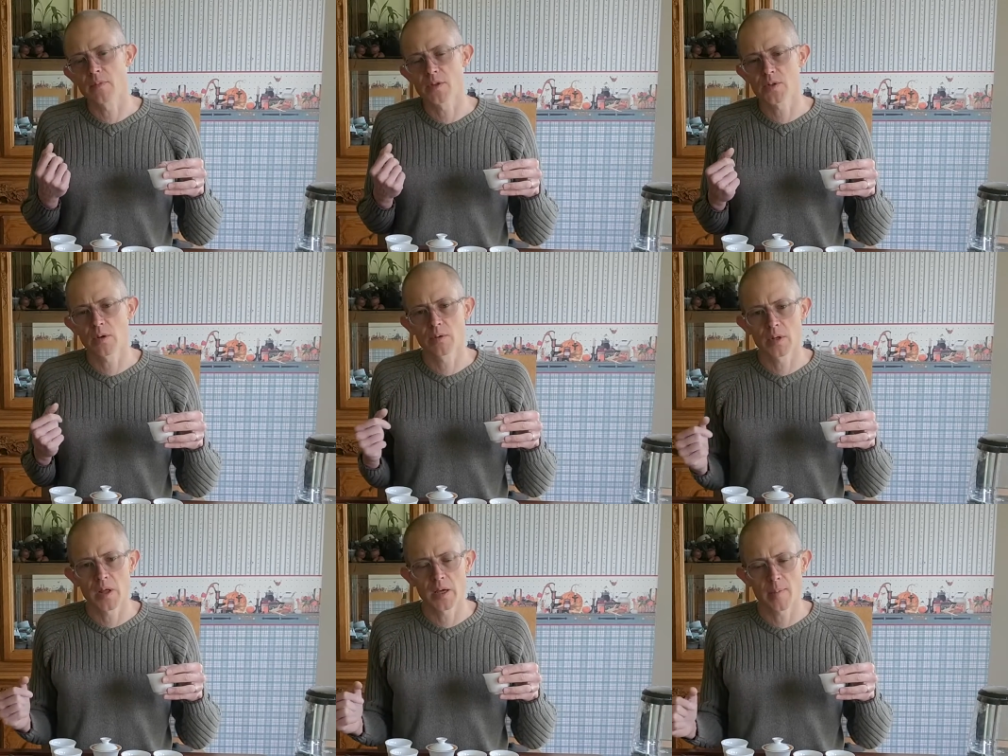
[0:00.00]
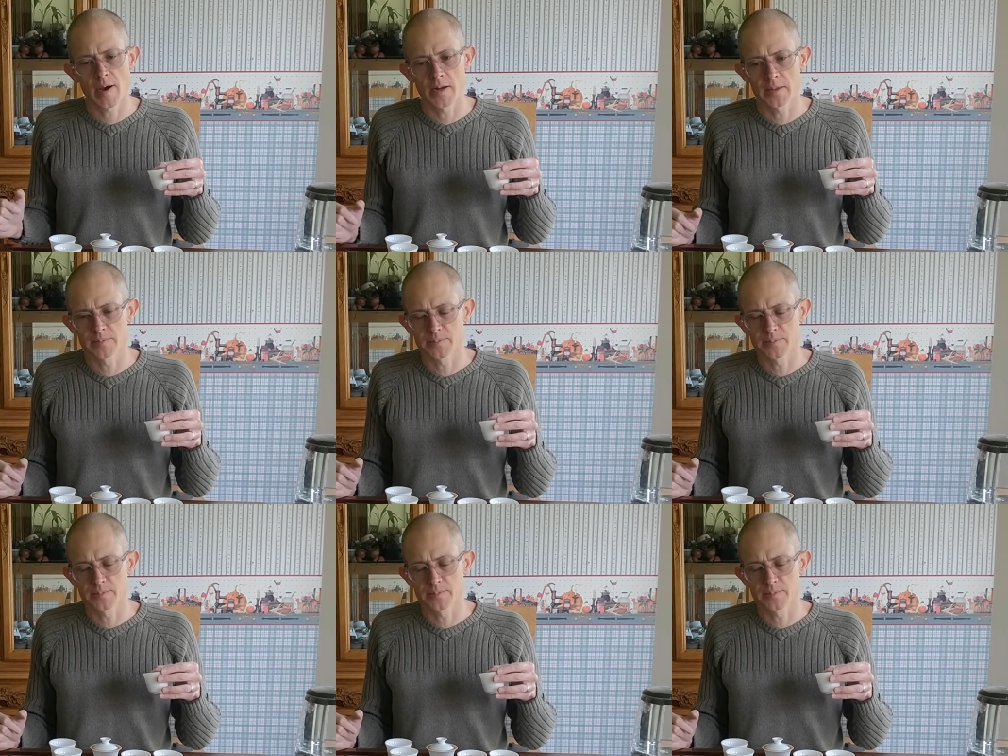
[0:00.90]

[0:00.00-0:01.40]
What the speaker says: That's what I really like about it.